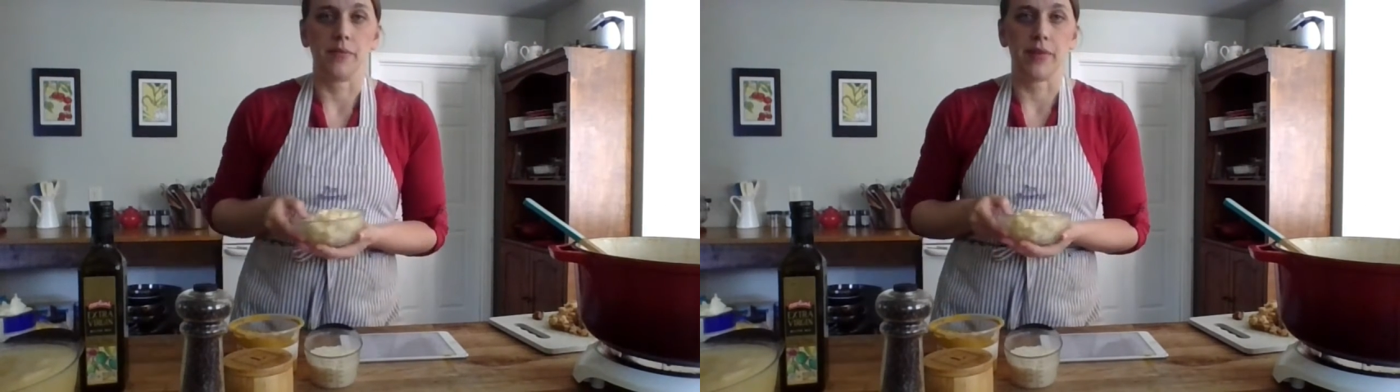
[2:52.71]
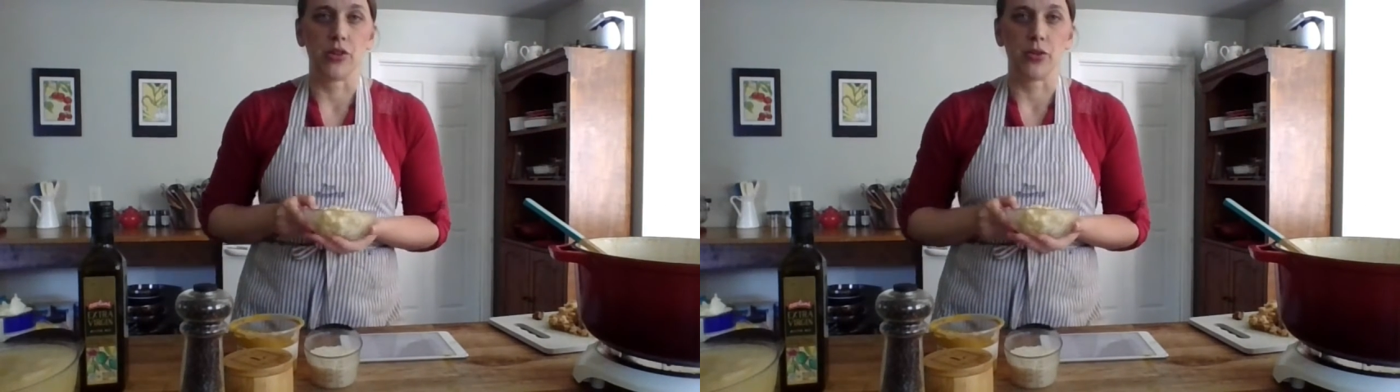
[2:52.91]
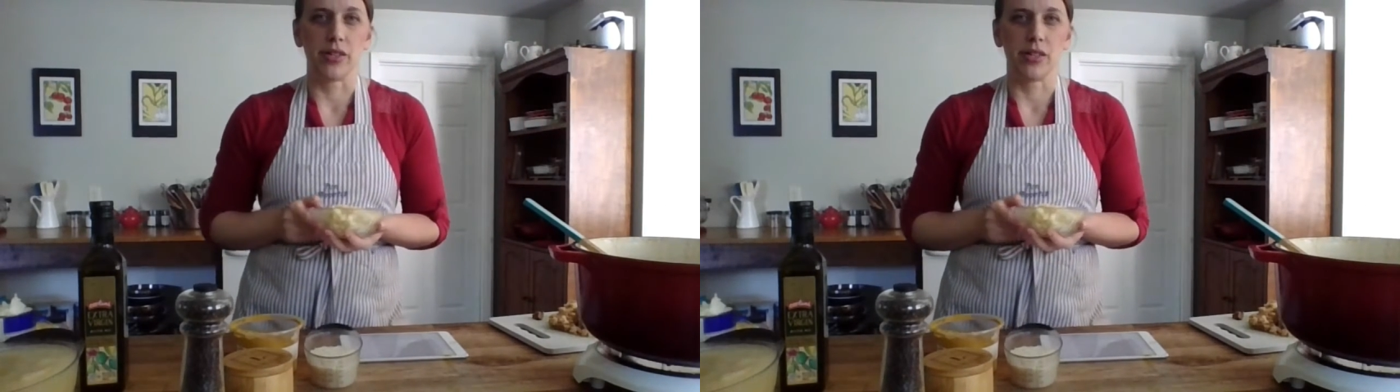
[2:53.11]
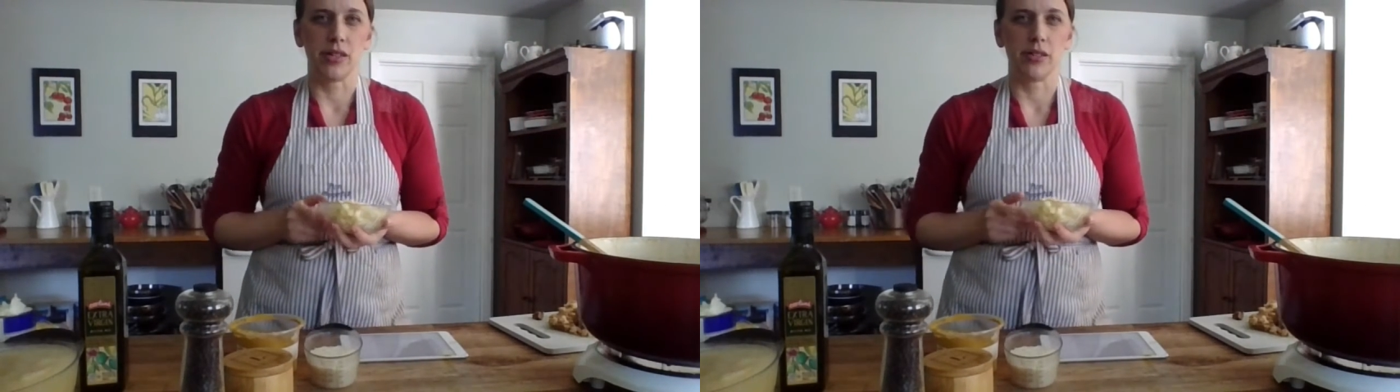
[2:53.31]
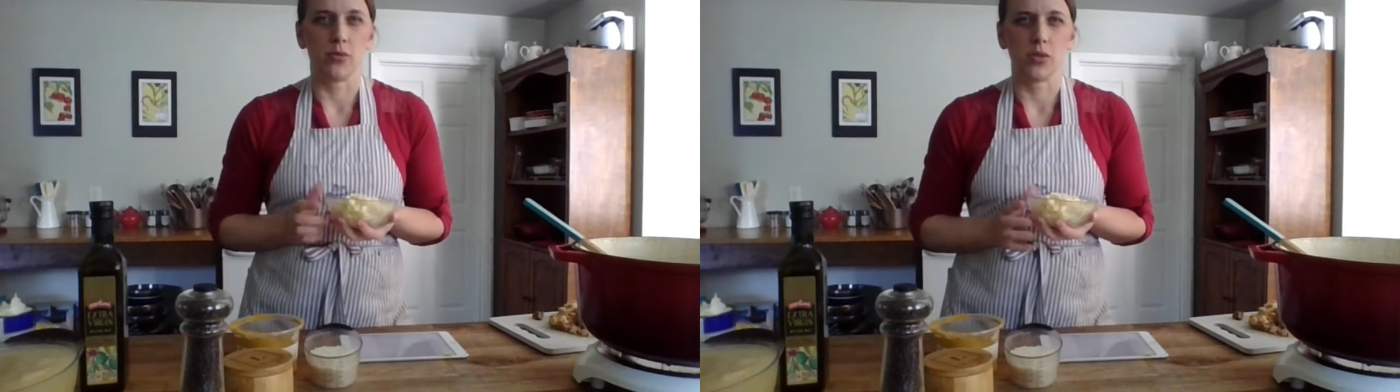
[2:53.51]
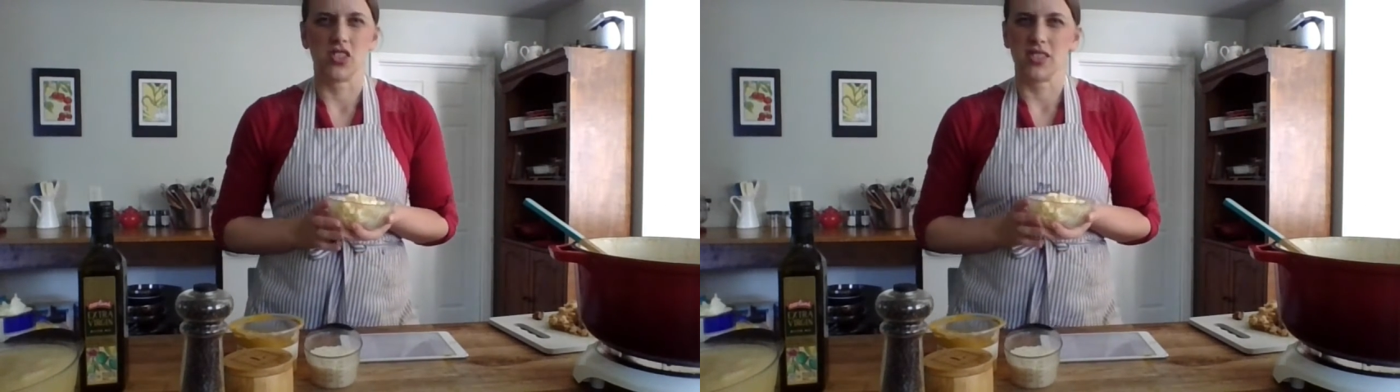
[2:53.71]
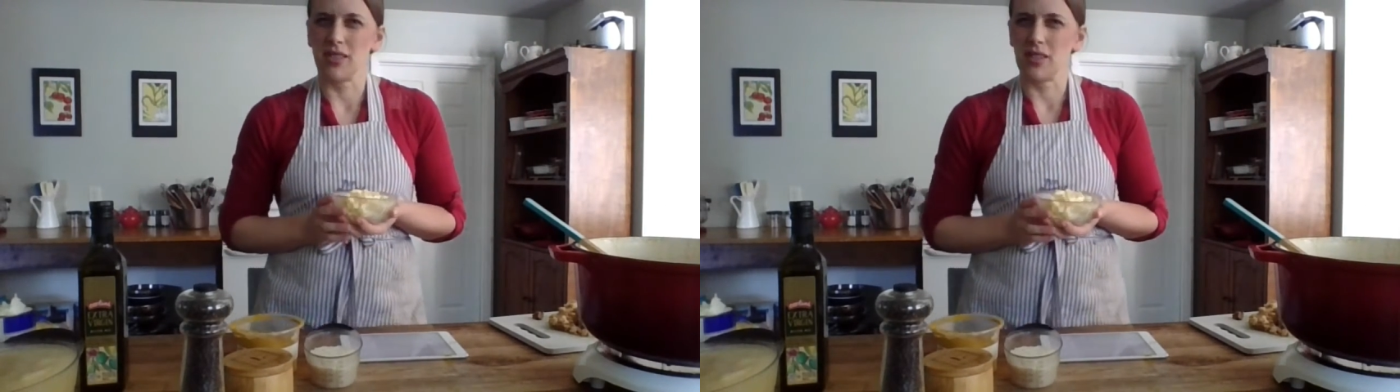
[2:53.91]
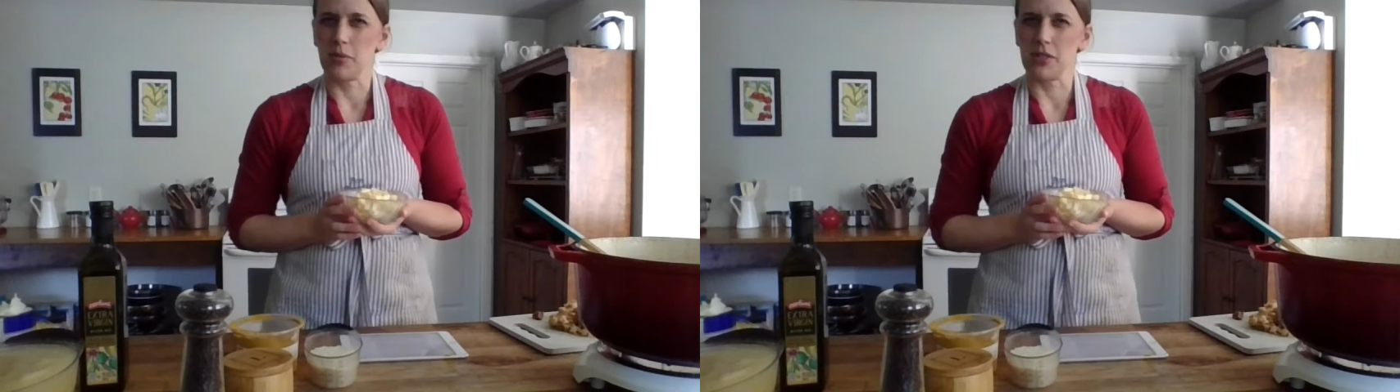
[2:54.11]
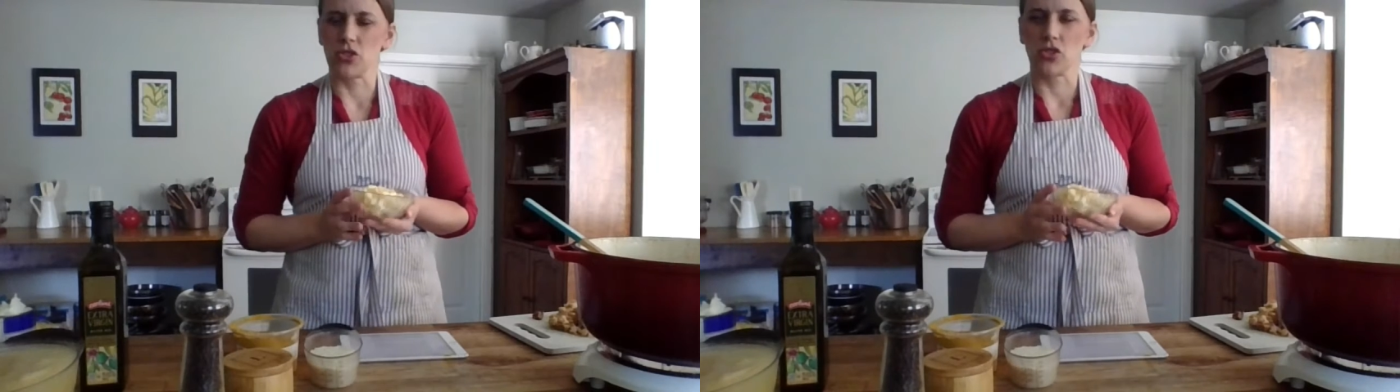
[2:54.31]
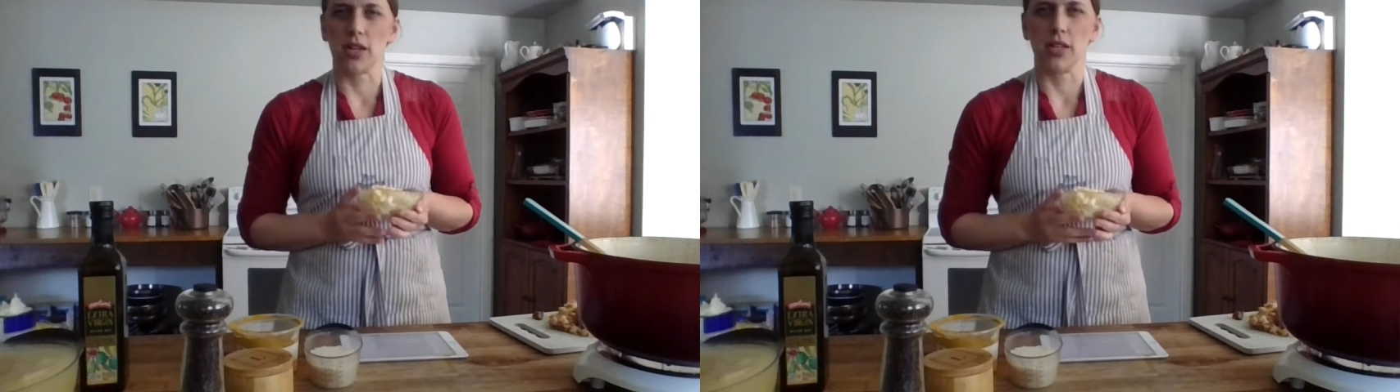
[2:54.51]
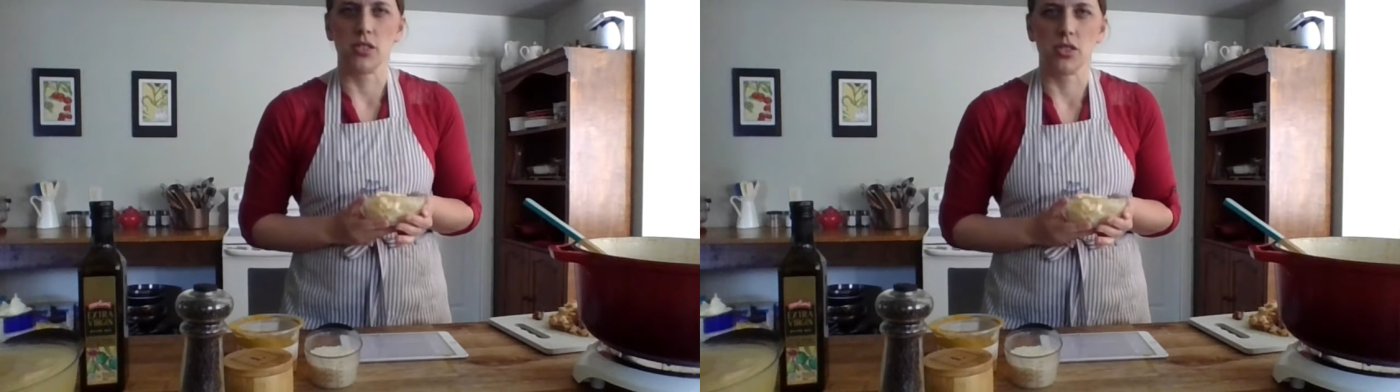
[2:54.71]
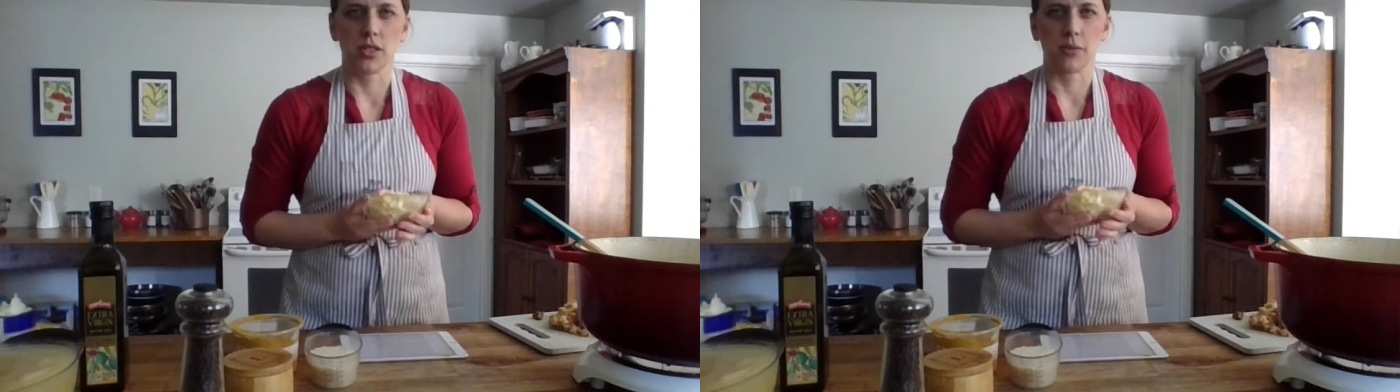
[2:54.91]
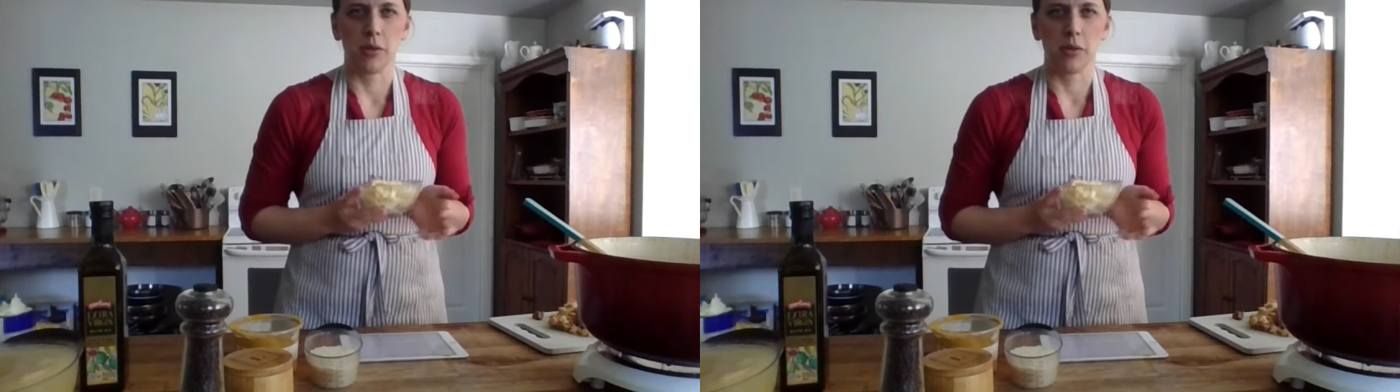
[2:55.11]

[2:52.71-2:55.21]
ingredient, which is a little bit strange.